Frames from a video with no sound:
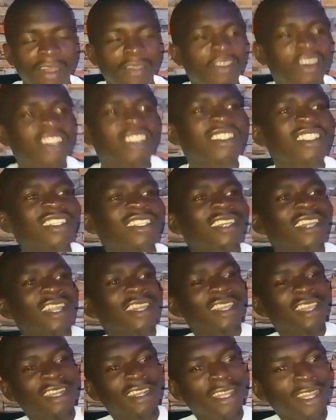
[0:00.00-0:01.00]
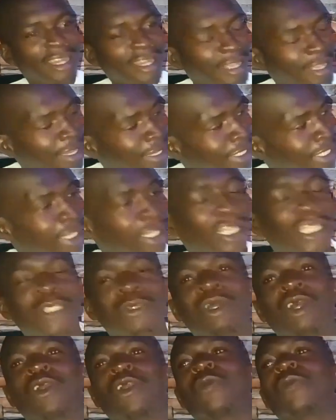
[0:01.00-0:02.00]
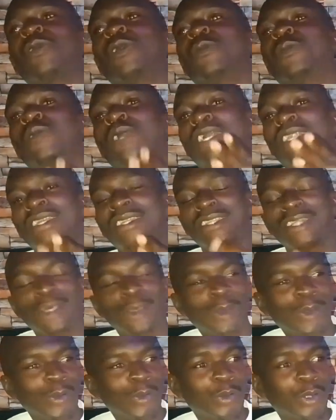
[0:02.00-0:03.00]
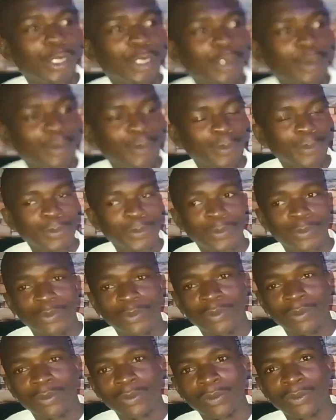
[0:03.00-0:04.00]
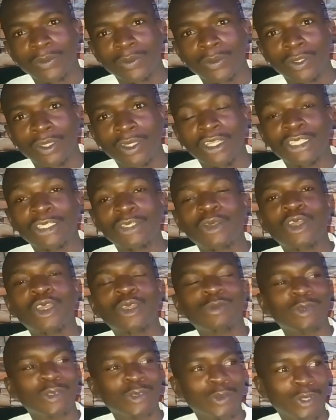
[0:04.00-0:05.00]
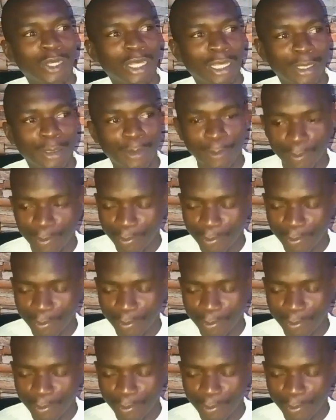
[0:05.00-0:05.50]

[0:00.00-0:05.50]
There's this Kenyan delicacy that you are all preparing the wrong way. It is called Mtura.